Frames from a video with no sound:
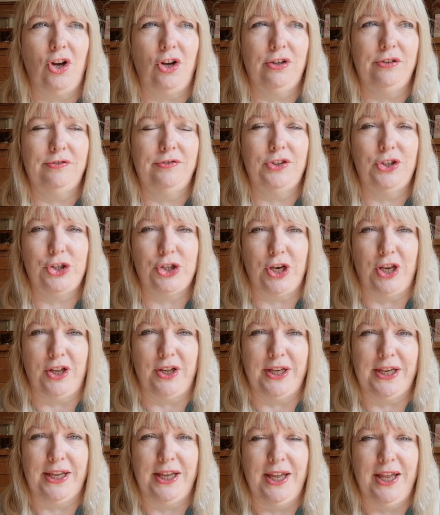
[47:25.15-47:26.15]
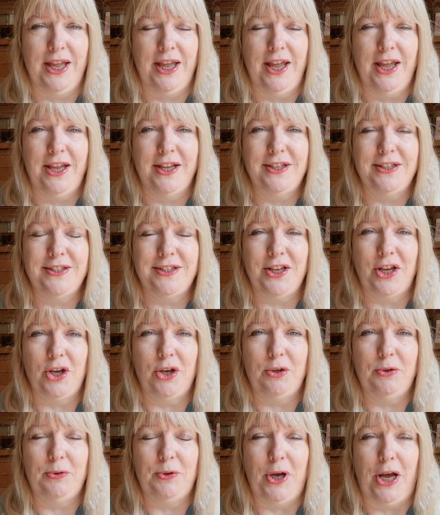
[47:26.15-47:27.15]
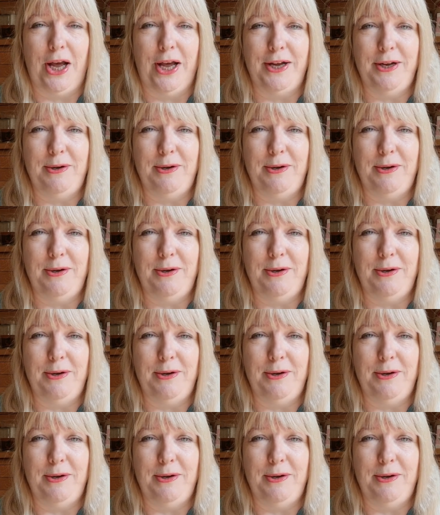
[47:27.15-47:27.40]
of July. So